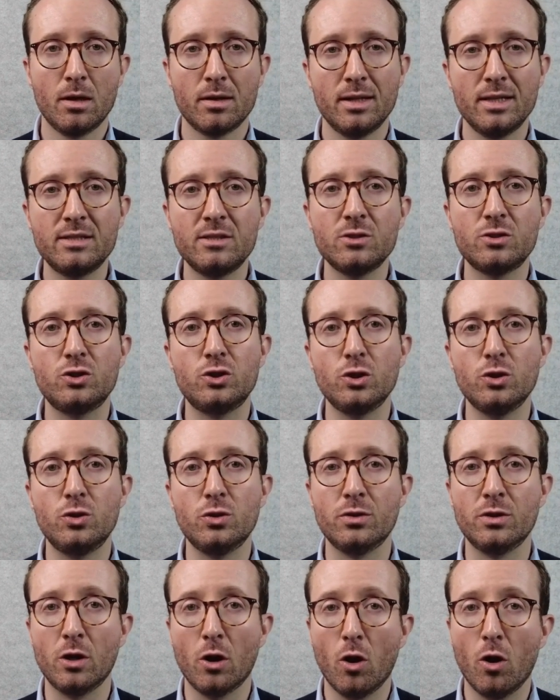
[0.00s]
This is due to
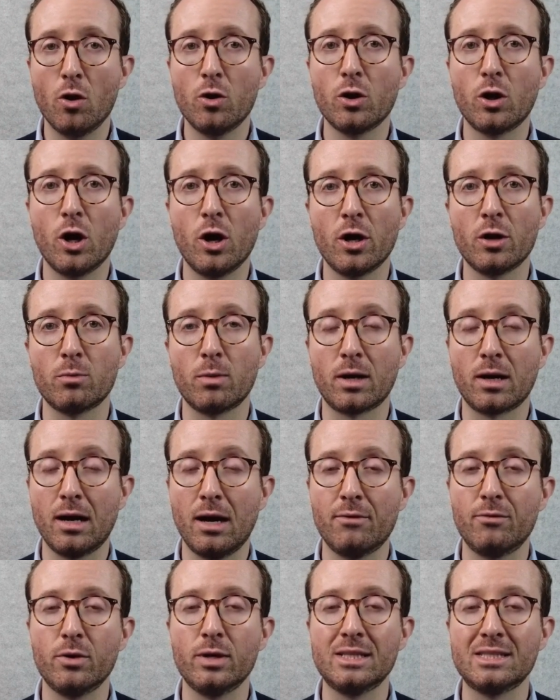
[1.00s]
the ongoing
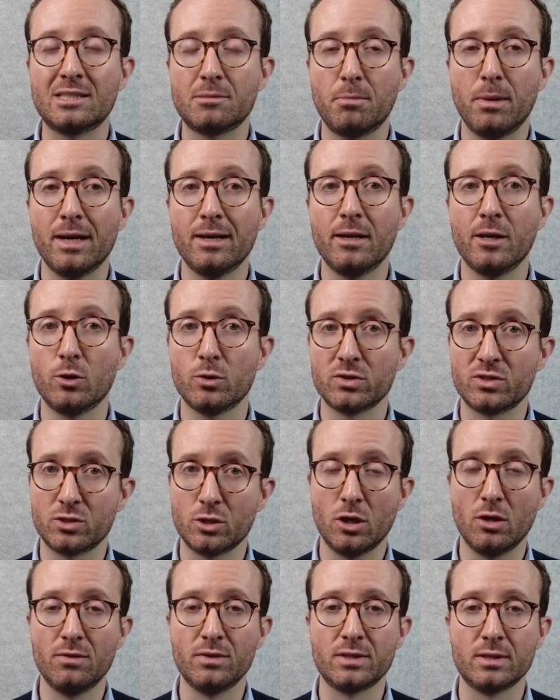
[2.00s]
recovery in spending on
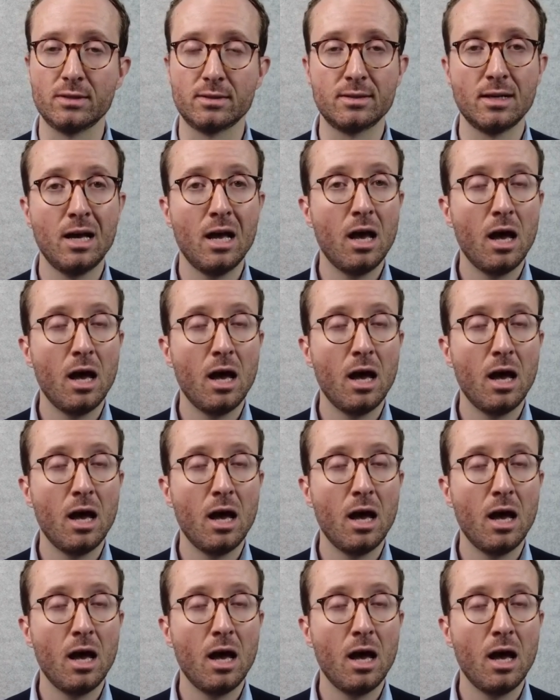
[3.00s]
services,